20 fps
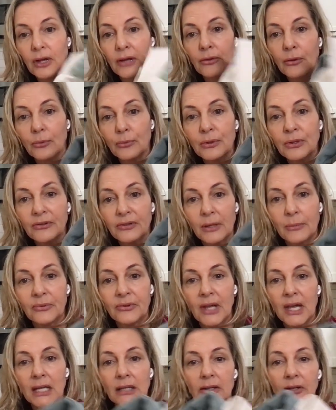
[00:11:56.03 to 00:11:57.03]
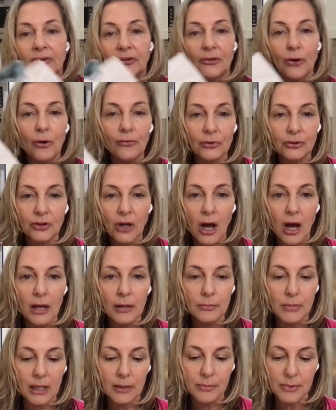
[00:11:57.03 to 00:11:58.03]
And the reason I'm saying this is over
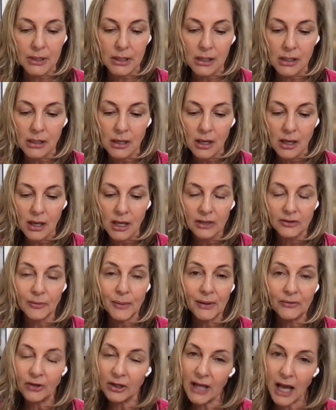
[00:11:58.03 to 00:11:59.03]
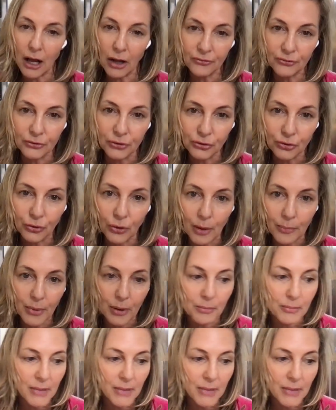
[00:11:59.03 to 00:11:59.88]
time, maybe depends on how often you do it, but